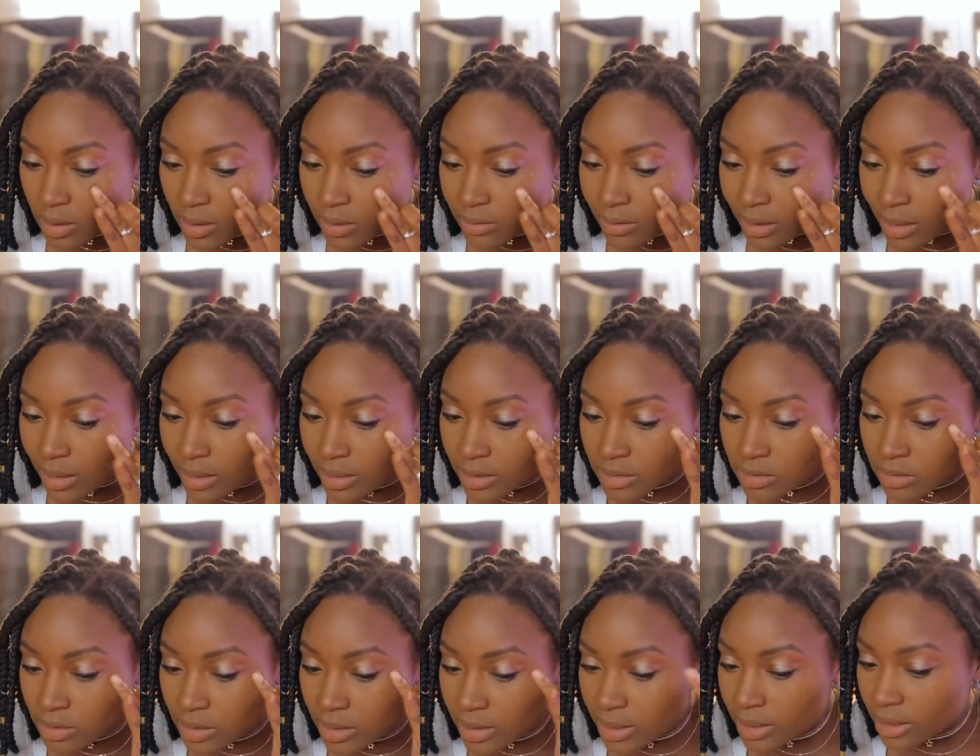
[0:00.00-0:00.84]
is I
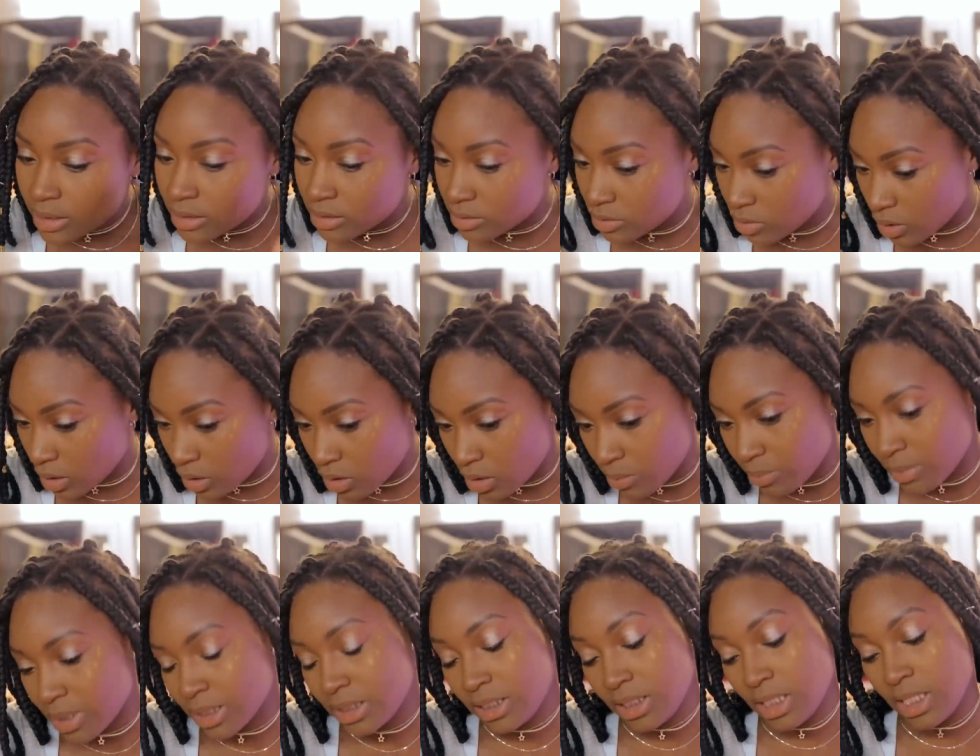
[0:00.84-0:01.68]
literally dot it
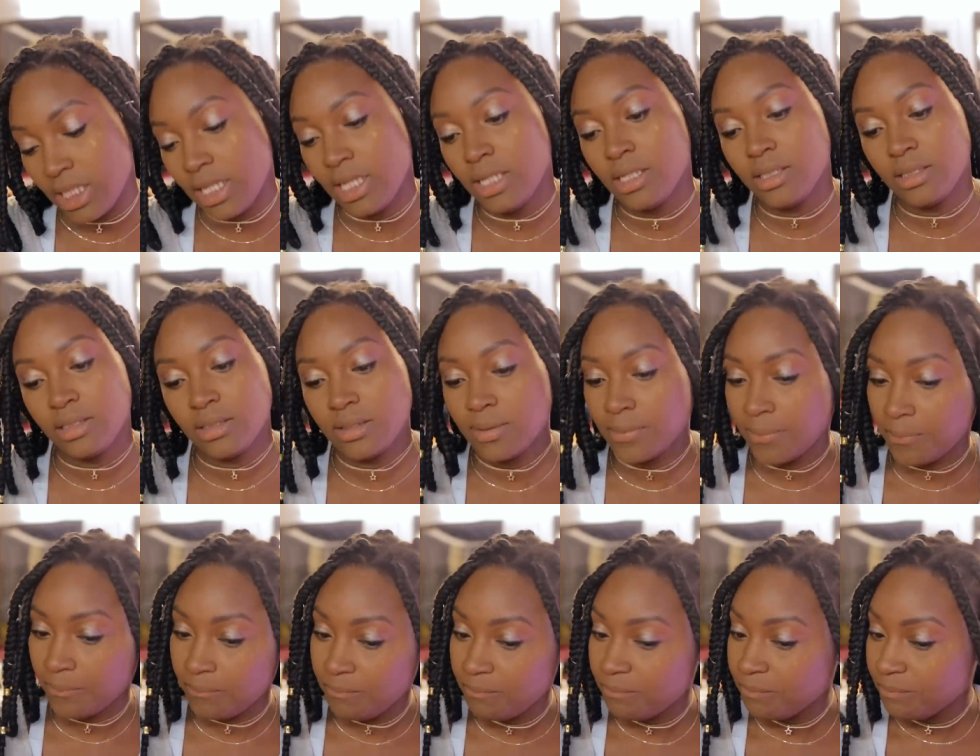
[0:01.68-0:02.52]
on my cheeks.
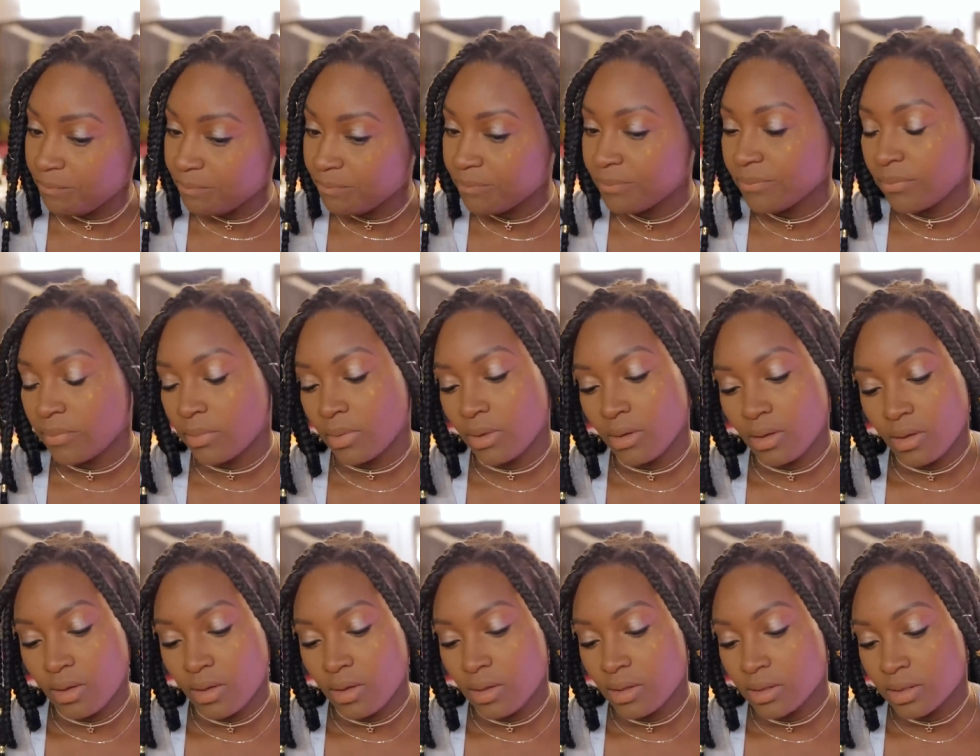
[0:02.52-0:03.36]

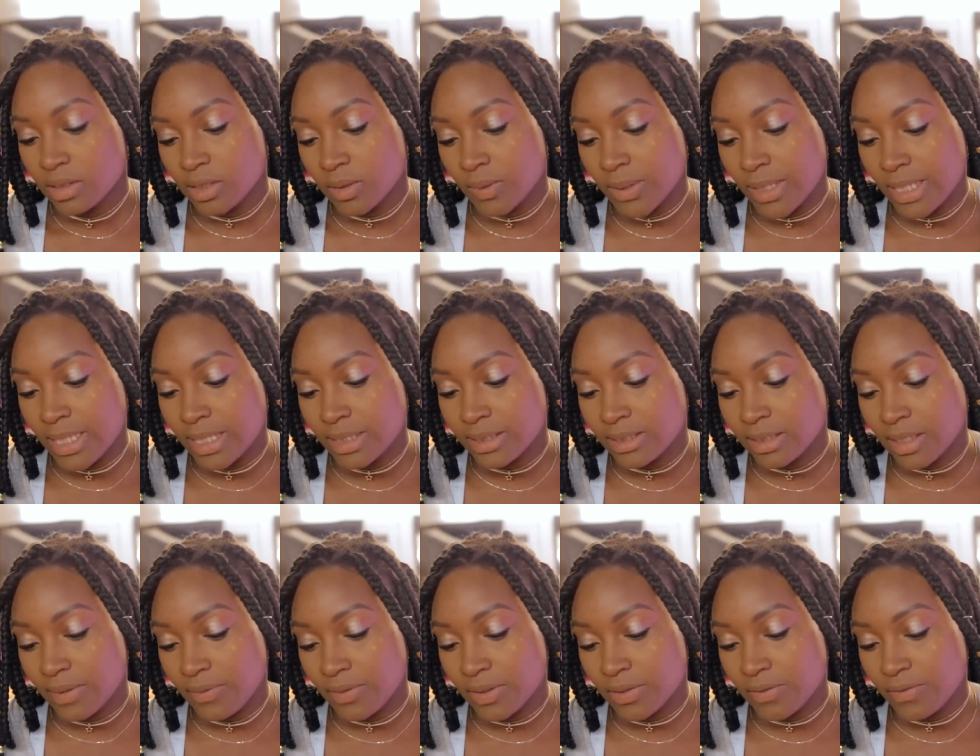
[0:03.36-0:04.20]
Swear this
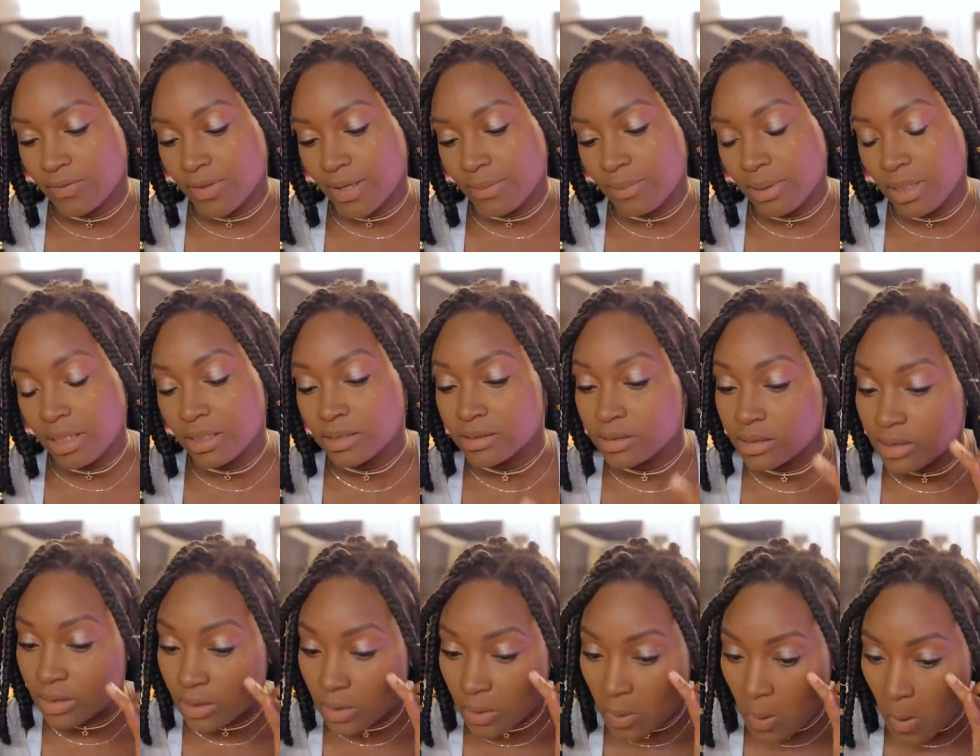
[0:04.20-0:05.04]
stuff is
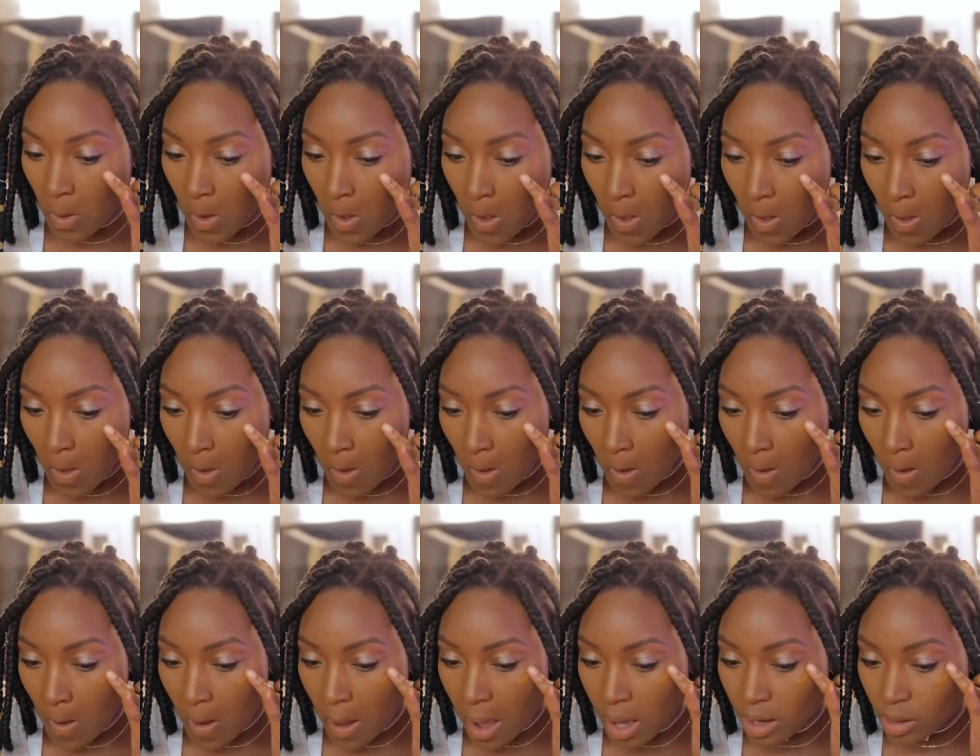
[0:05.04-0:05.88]
fabulous, you know.
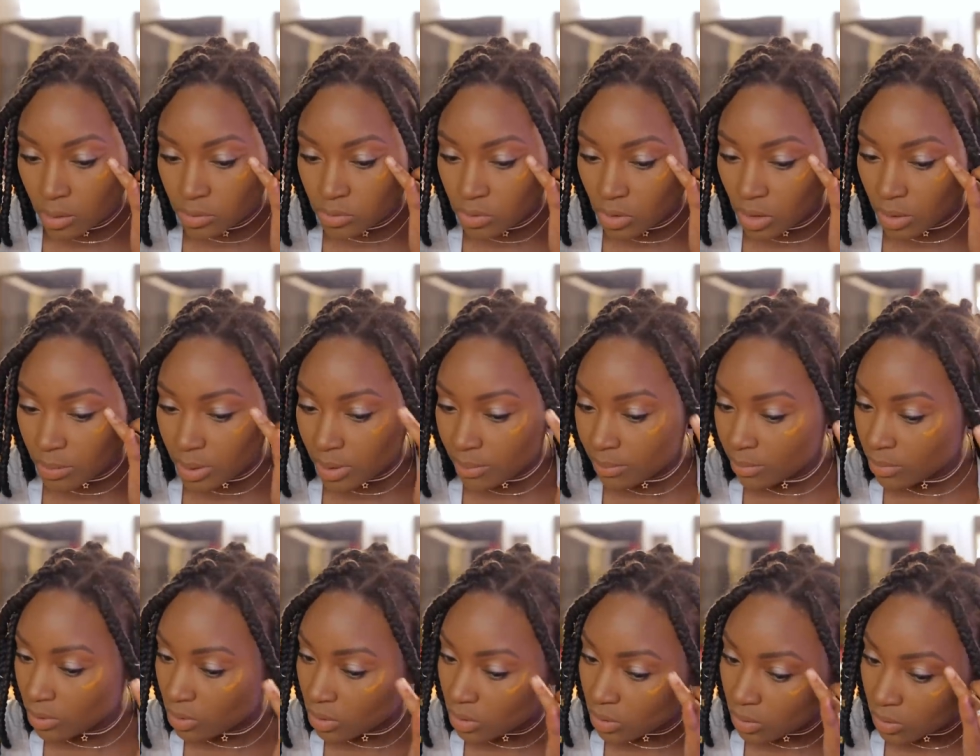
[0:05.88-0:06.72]
I'll dot a bit
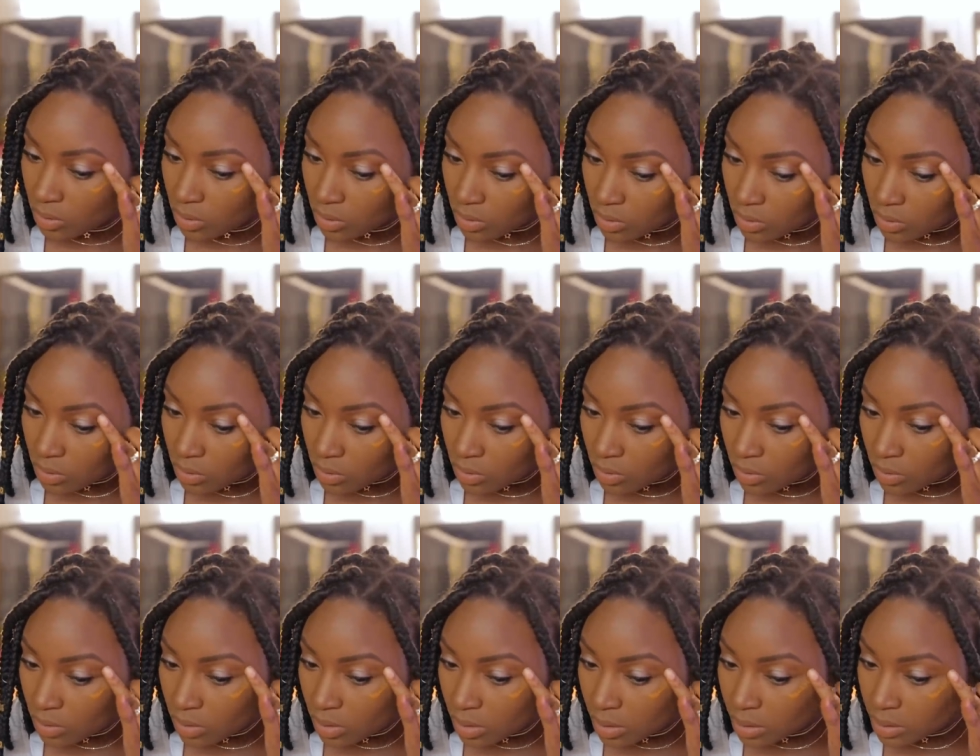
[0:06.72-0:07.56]
more.
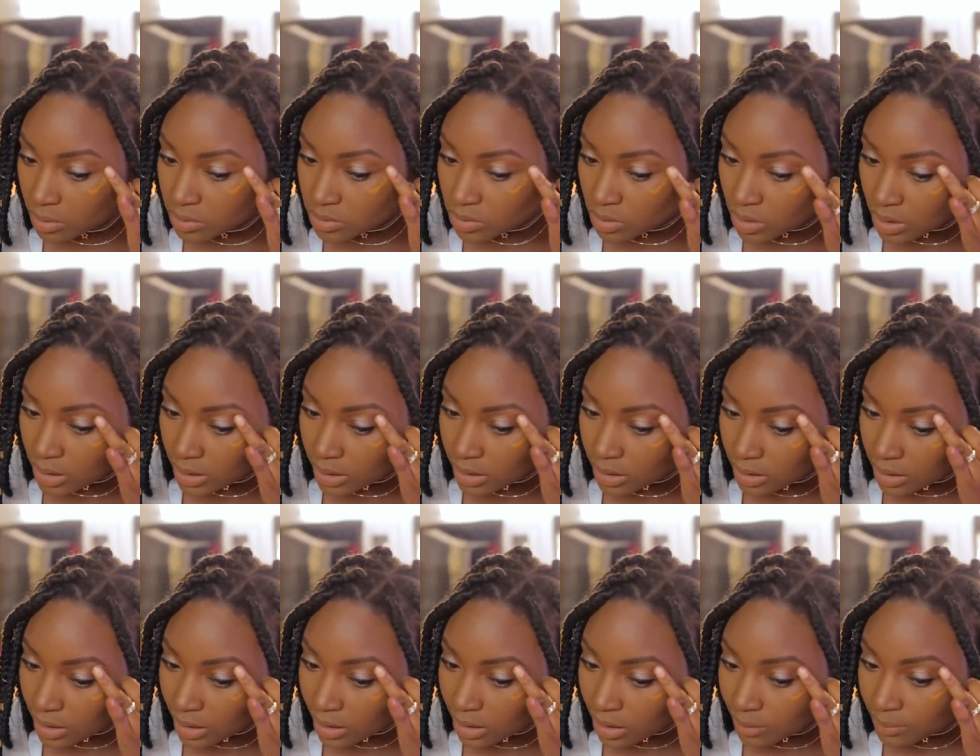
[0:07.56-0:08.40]
I'll dot it
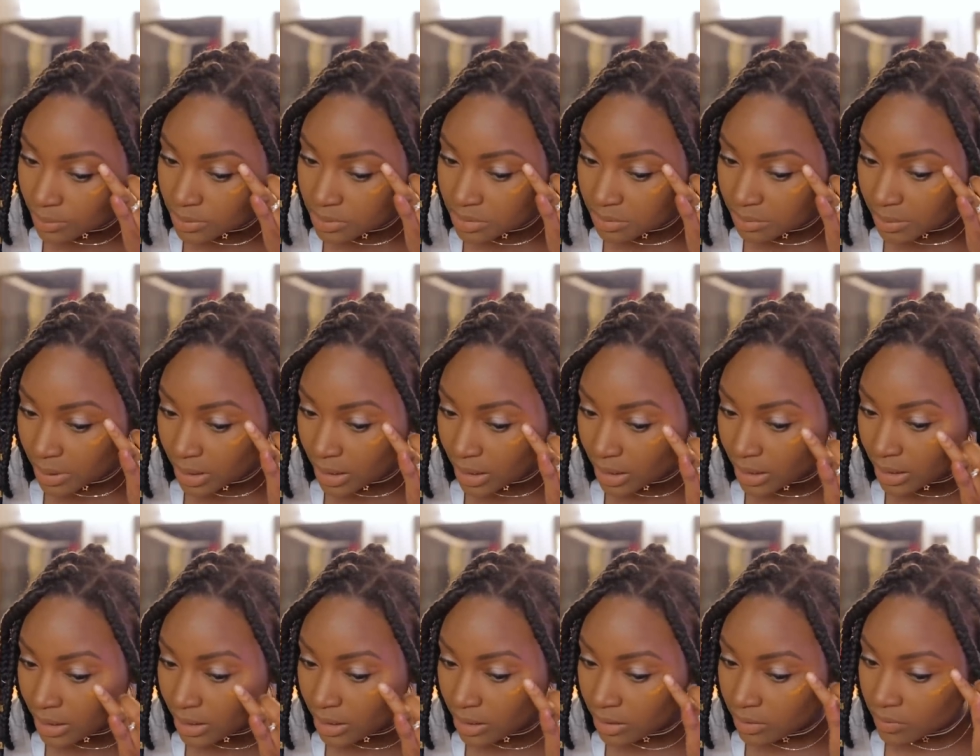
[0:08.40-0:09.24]
like up into my
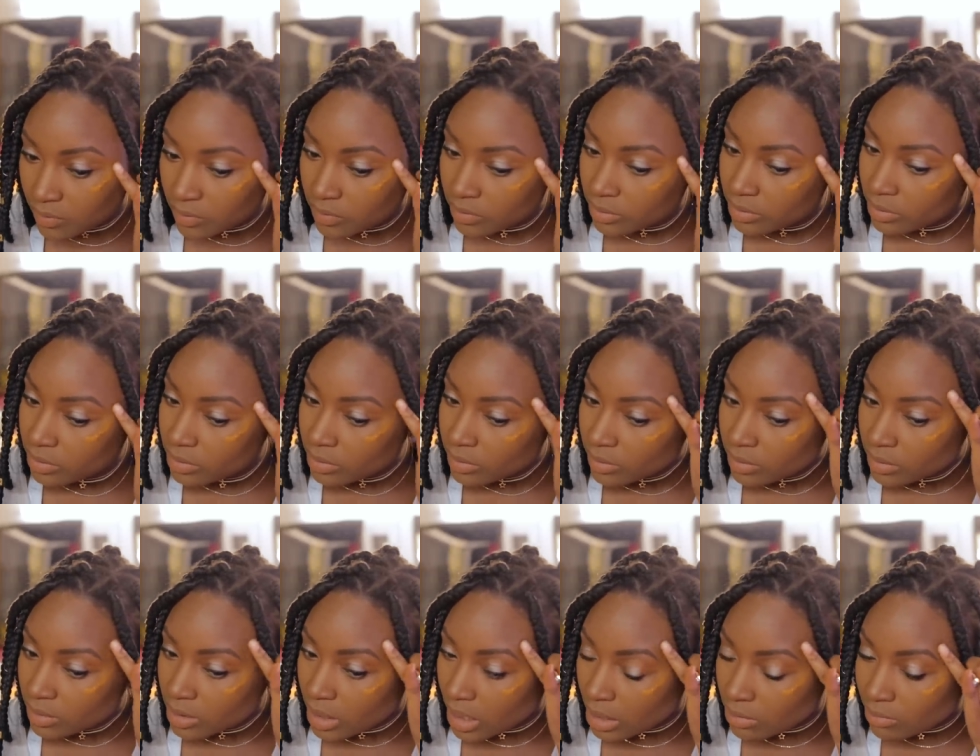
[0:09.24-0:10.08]
eye,
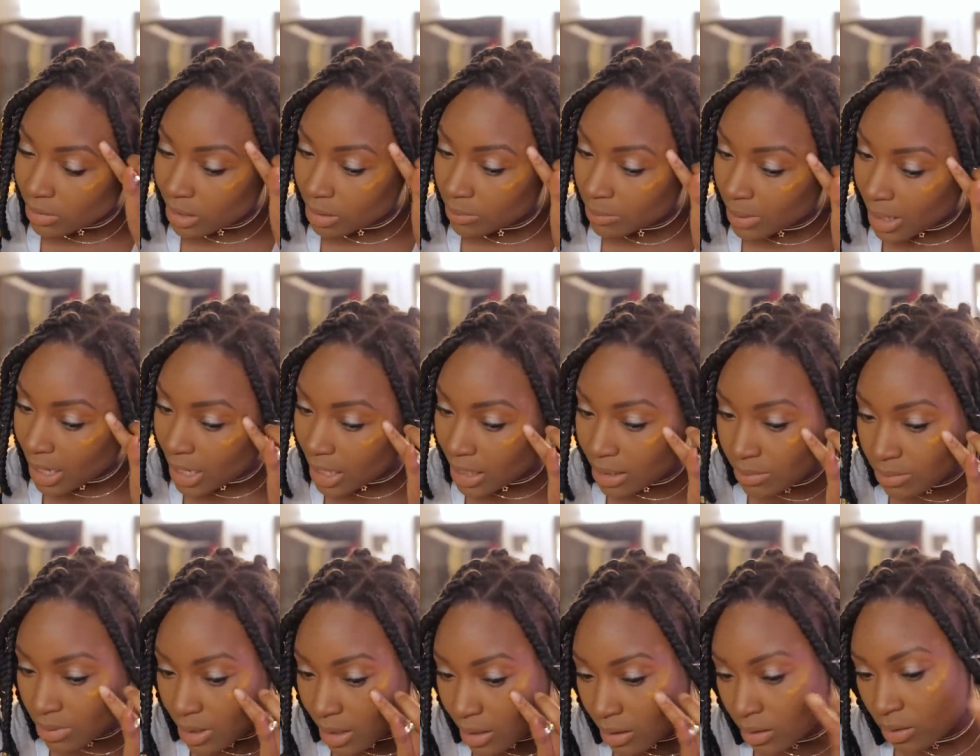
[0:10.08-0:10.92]
around my
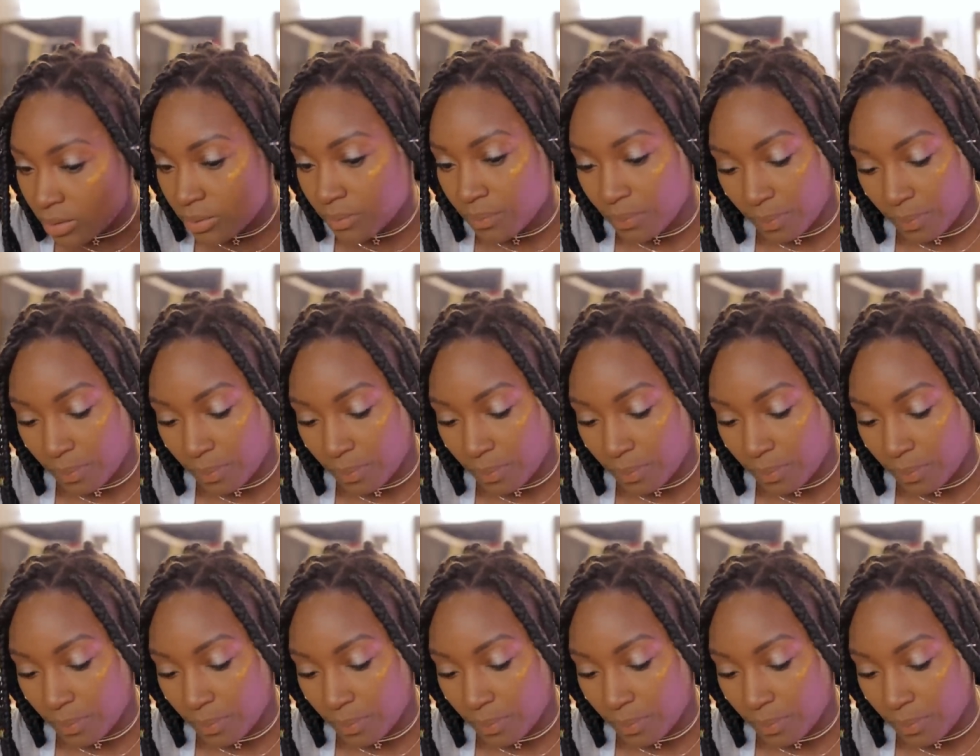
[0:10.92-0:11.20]
eyebrow,